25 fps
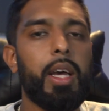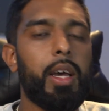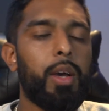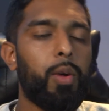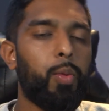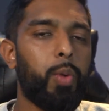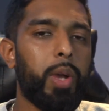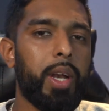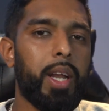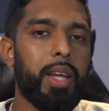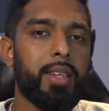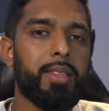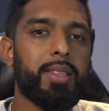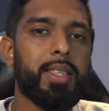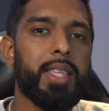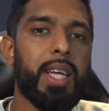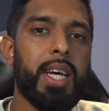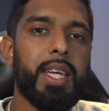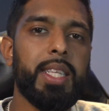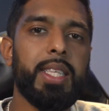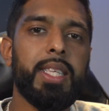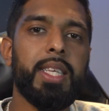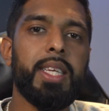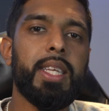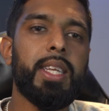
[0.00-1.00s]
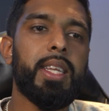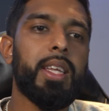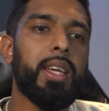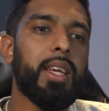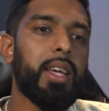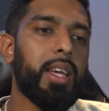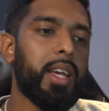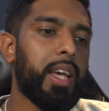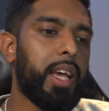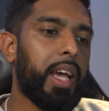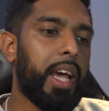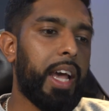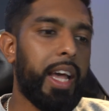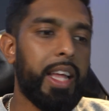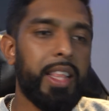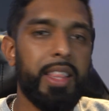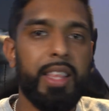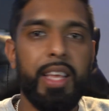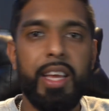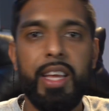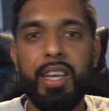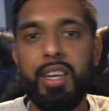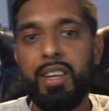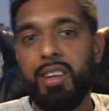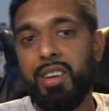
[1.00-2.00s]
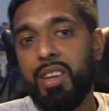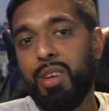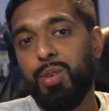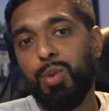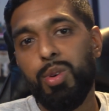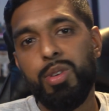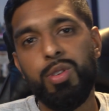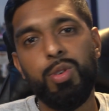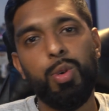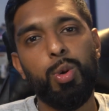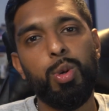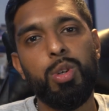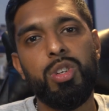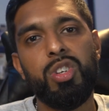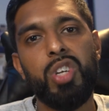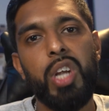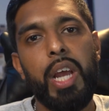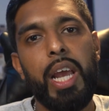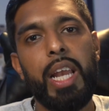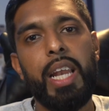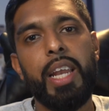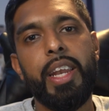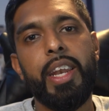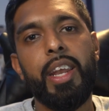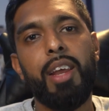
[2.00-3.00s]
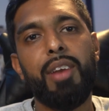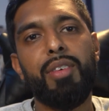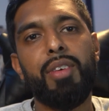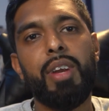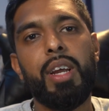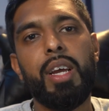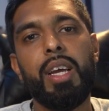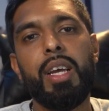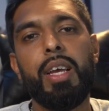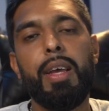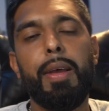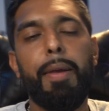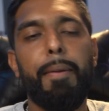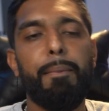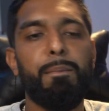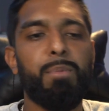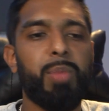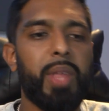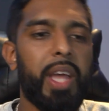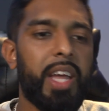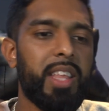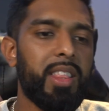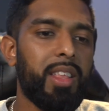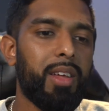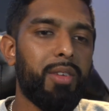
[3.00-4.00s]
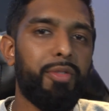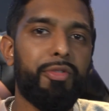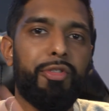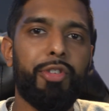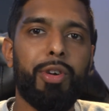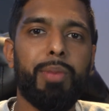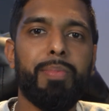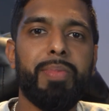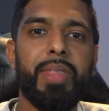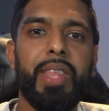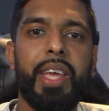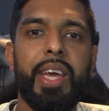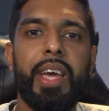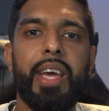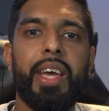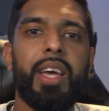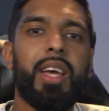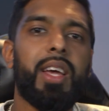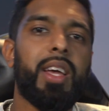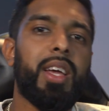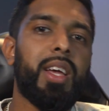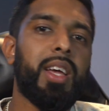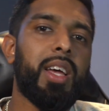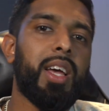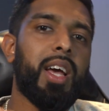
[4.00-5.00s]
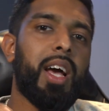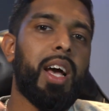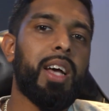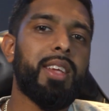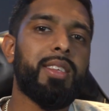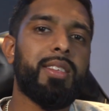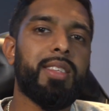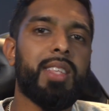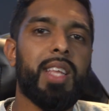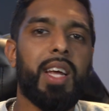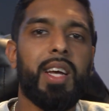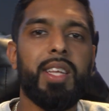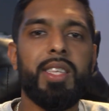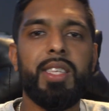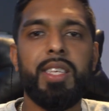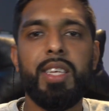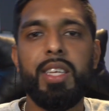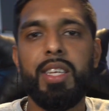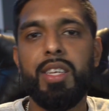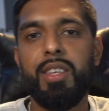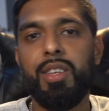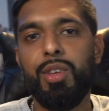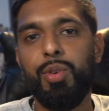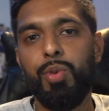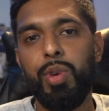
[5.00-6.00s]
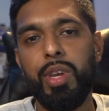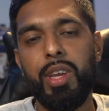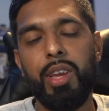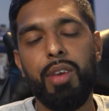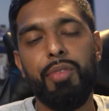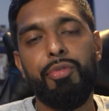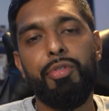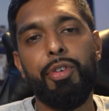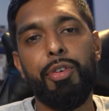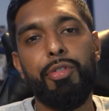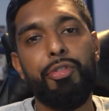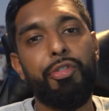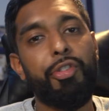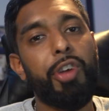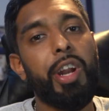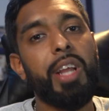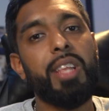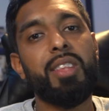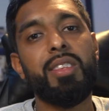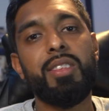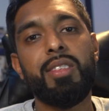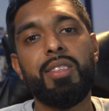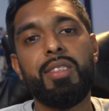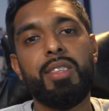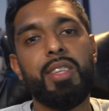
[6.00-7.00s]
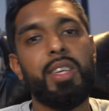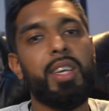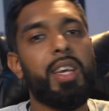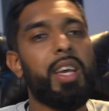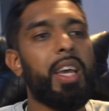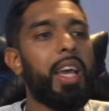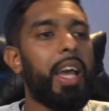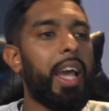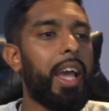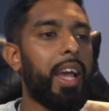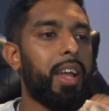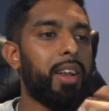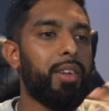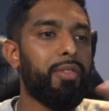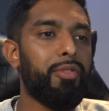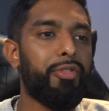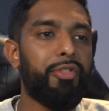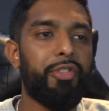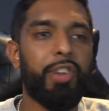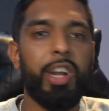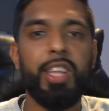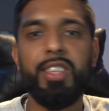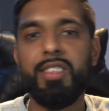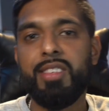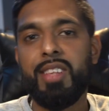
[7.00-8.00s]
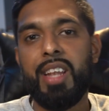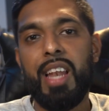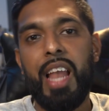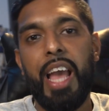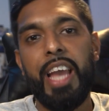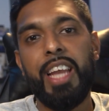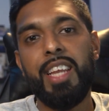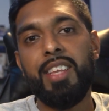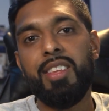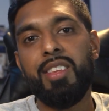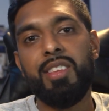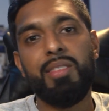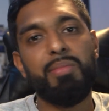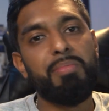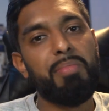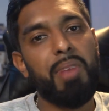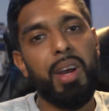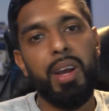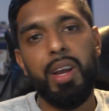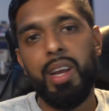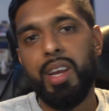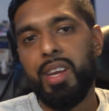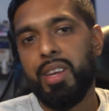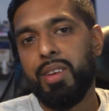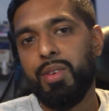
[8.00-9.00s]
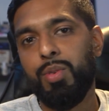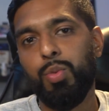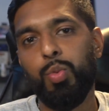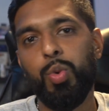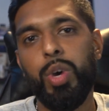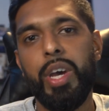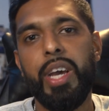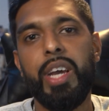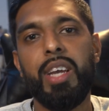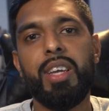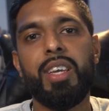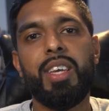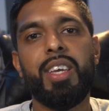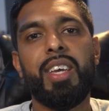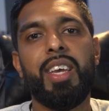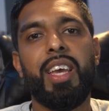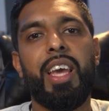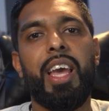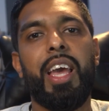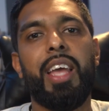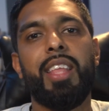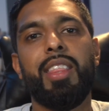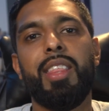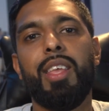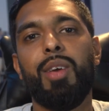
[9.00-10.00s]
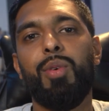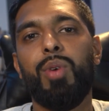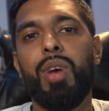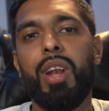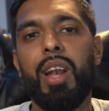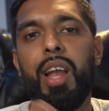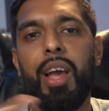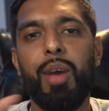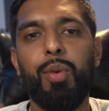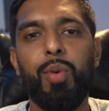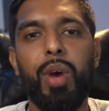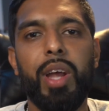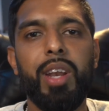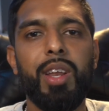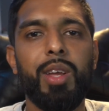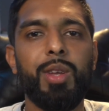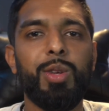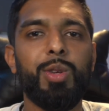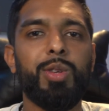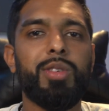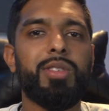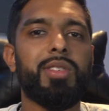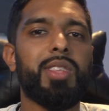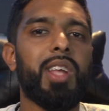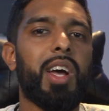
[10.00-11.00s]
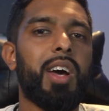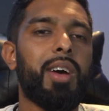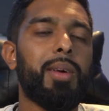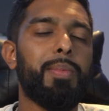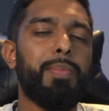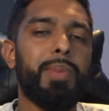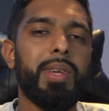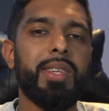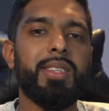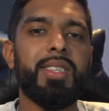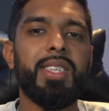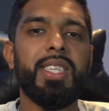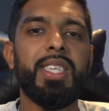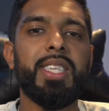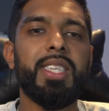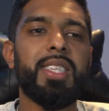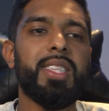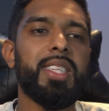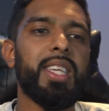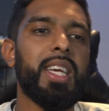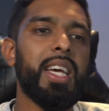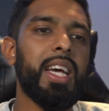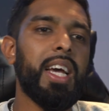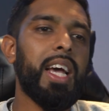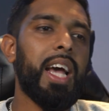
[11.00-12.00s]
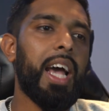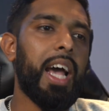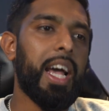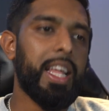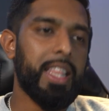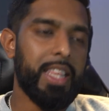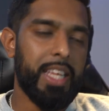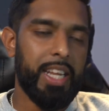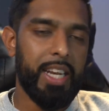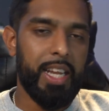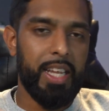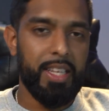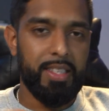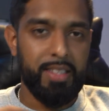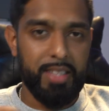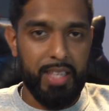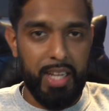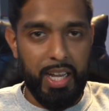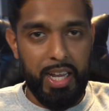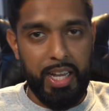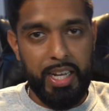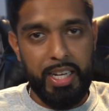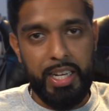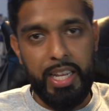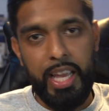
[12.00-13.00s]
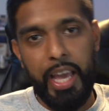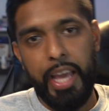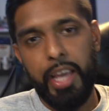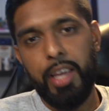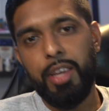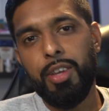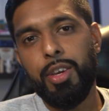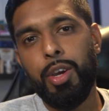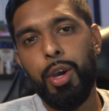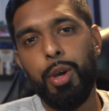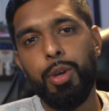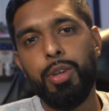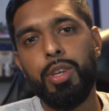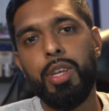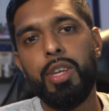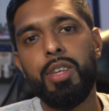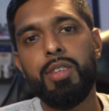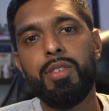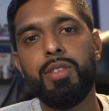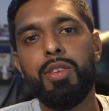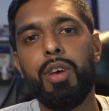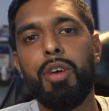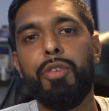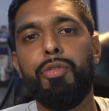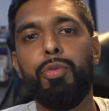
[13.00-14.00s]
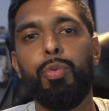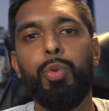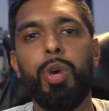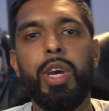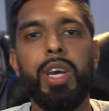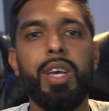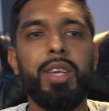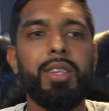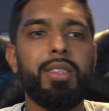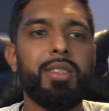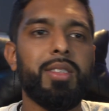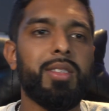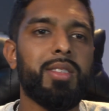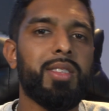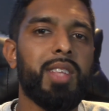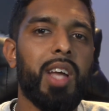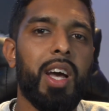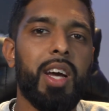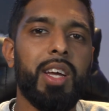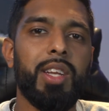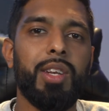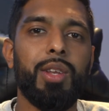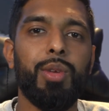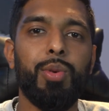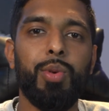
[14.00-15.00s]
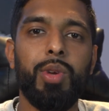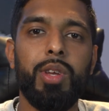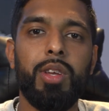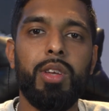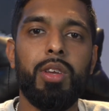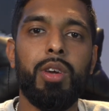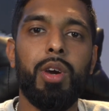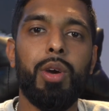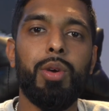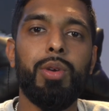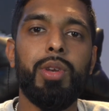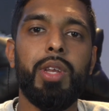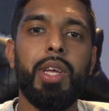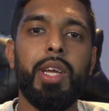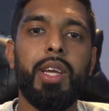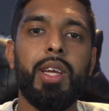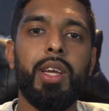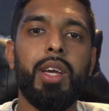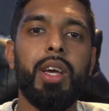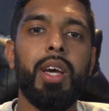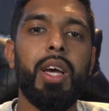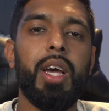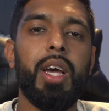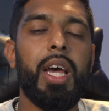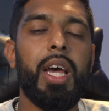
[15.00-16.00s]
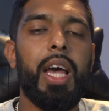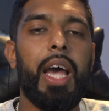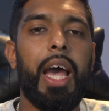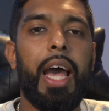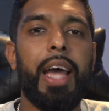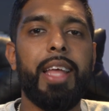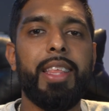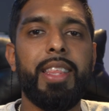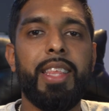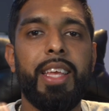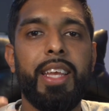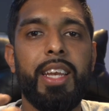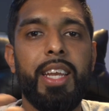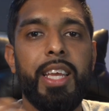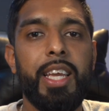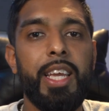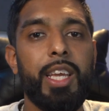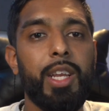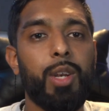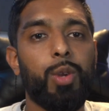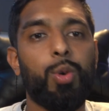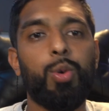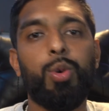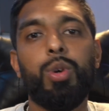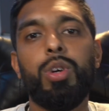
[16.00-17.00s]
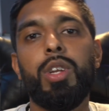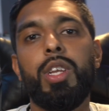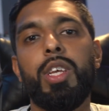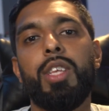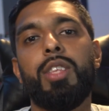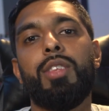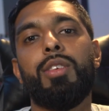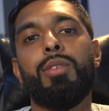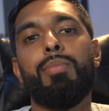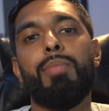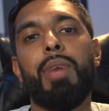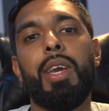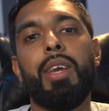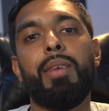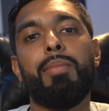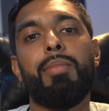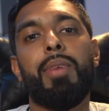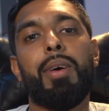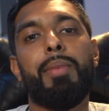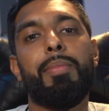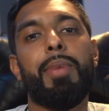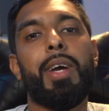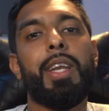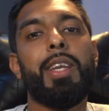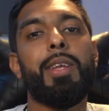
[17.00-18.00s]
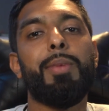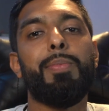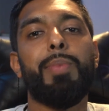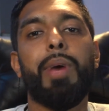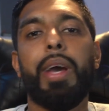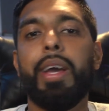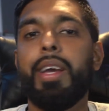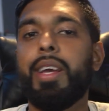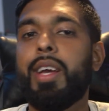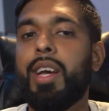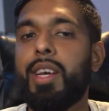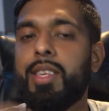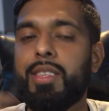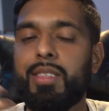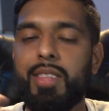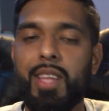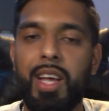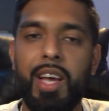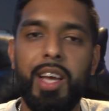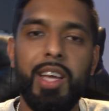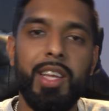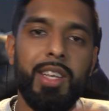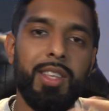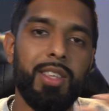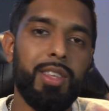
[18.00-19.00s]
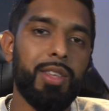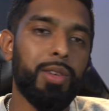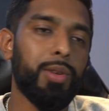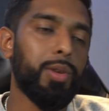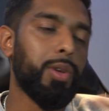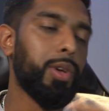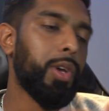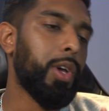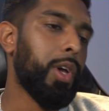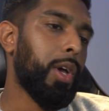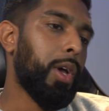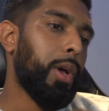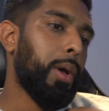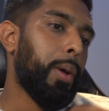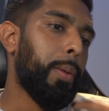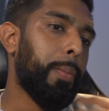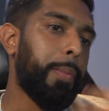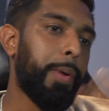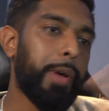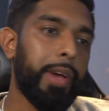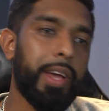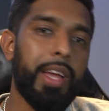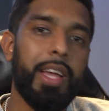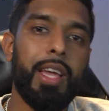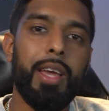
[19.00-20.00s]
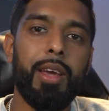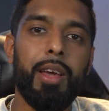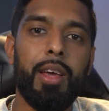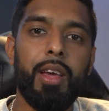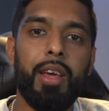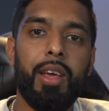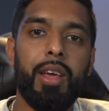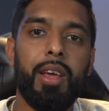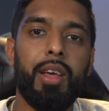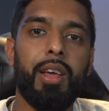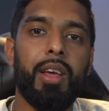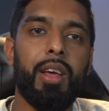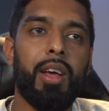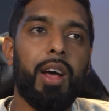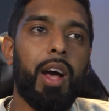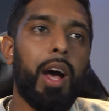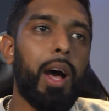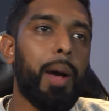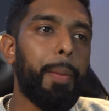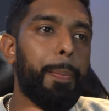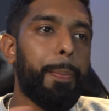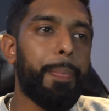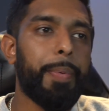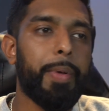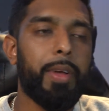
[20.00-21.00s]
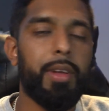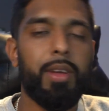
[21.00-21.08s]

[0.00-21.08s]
when I started. And then it was all trial and error, and then from there I started doing it for friends, and friends liked my work and they were like, why don't you start a business? And then I started getting coding softwares, started doing coding, and then in order to make my money back, I started to putting it up